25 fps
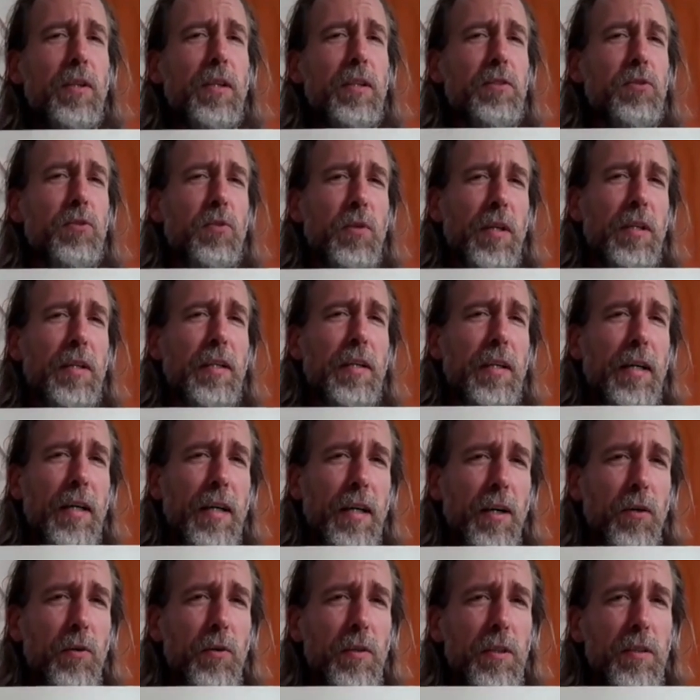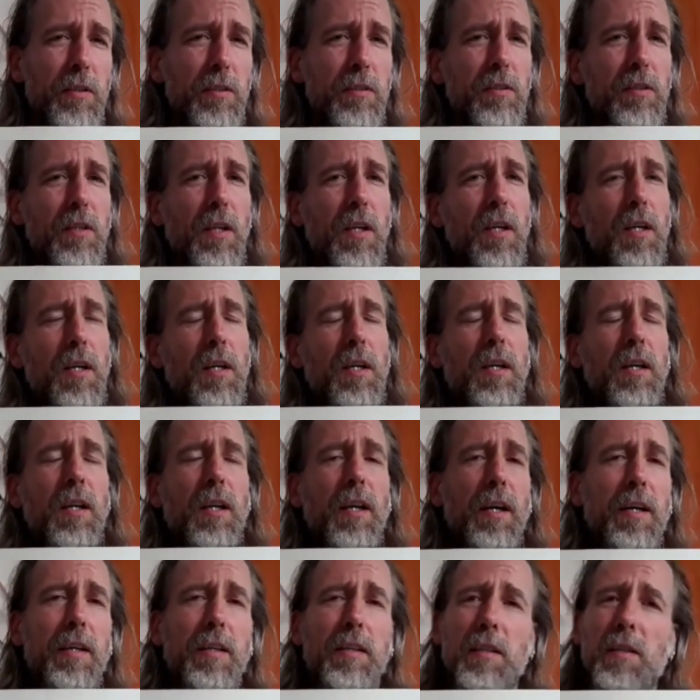training hours
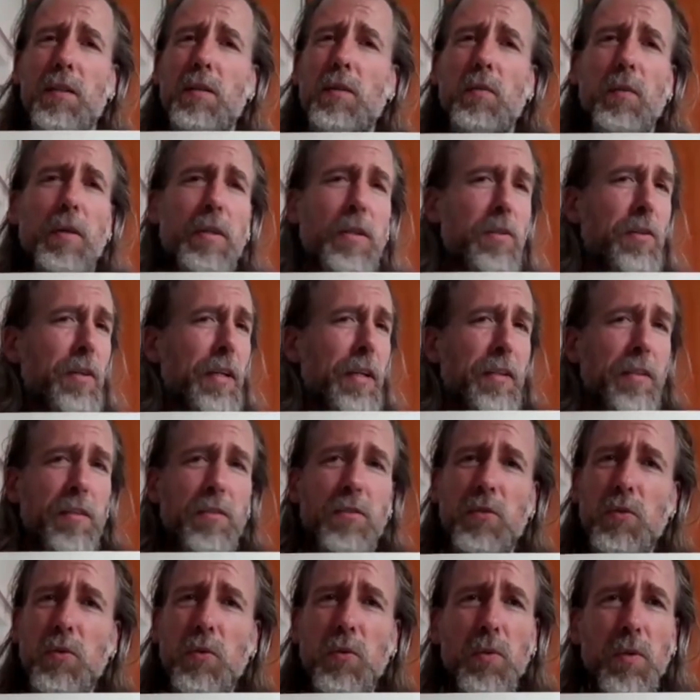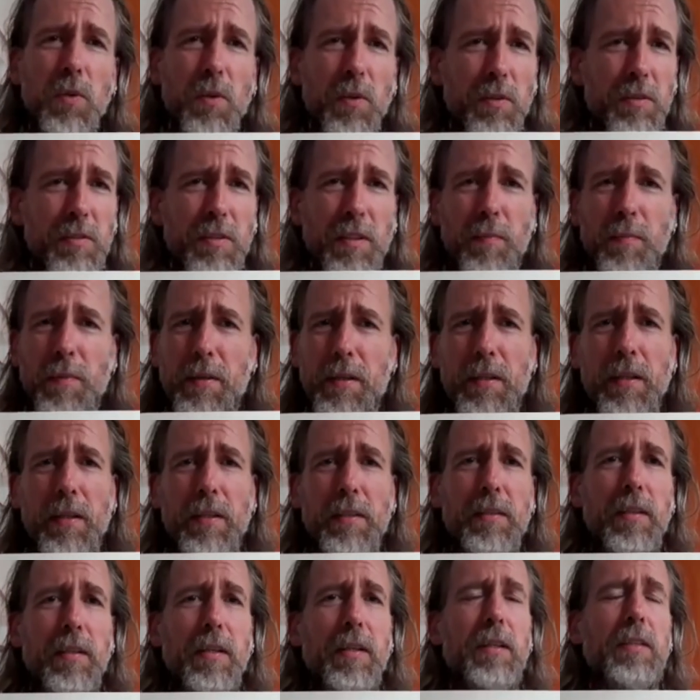like when you're at a school or something
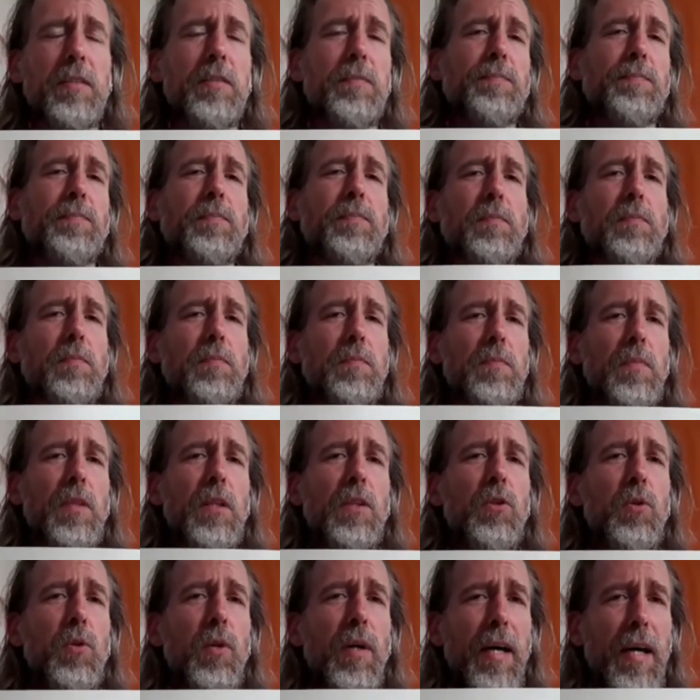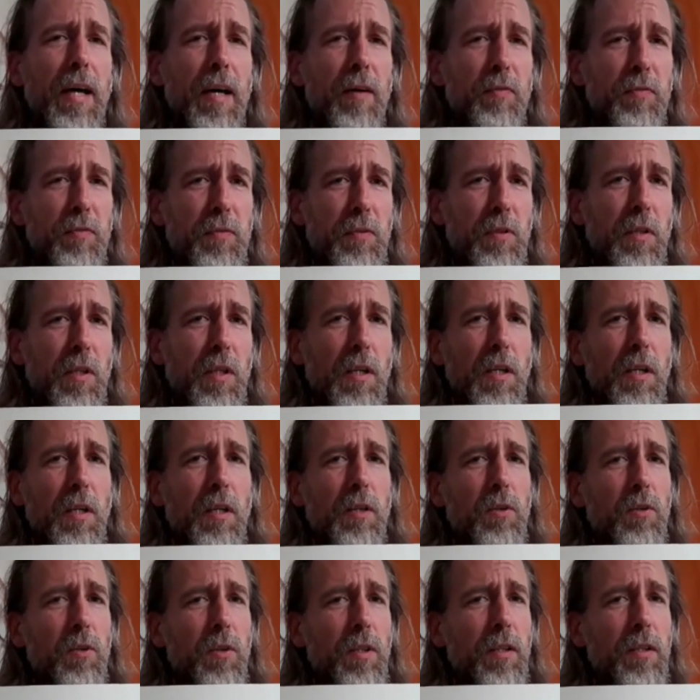like that.
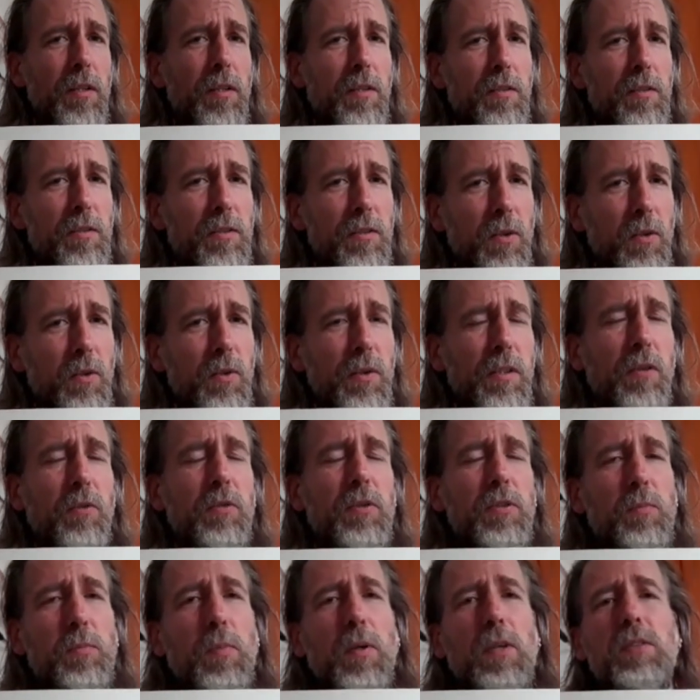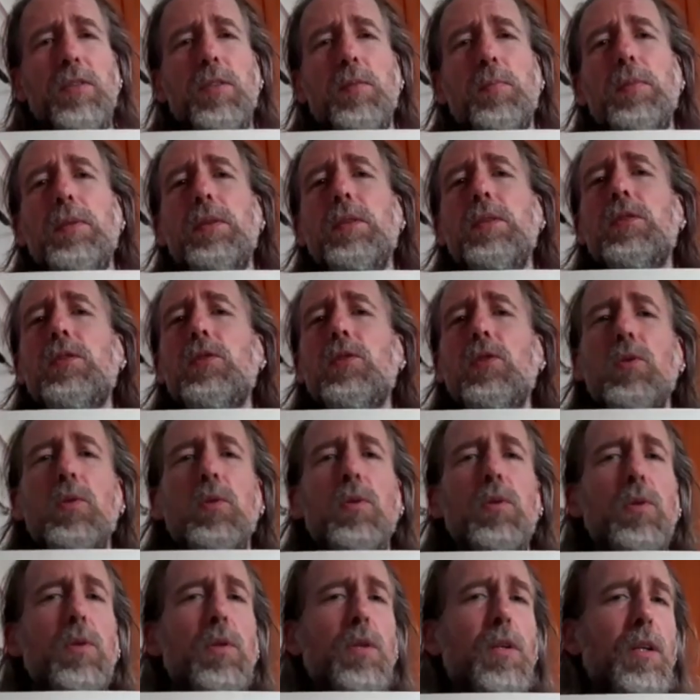You're solely responsible
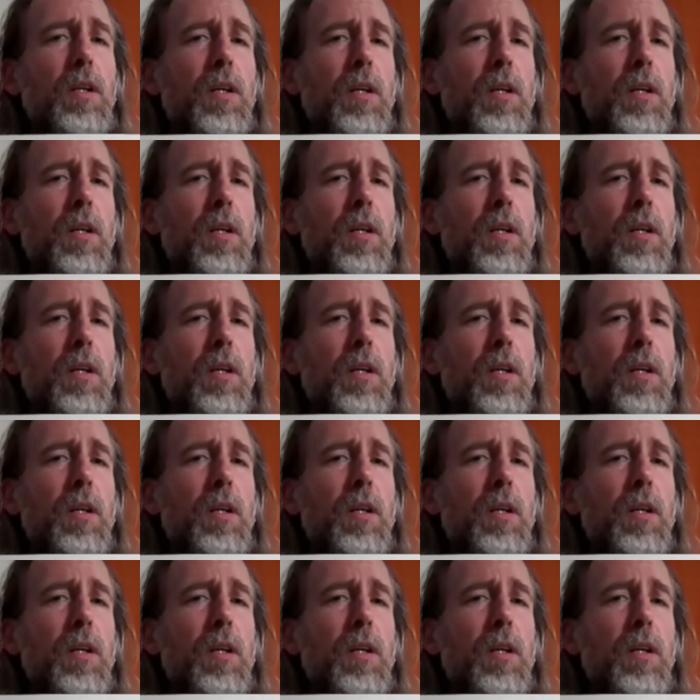to